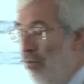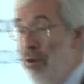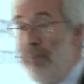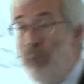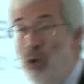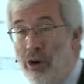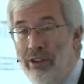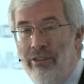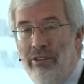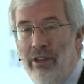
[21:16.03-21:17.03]

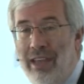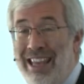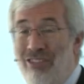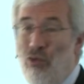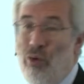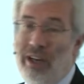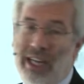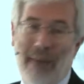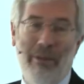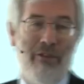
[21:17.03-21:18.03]
reports, each one
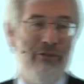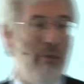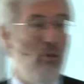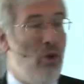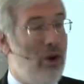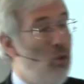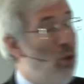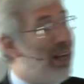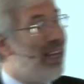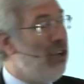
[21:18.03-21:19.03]
coming from one
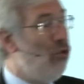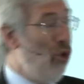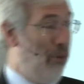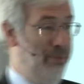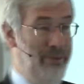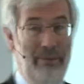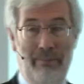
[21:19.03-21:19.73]
working group,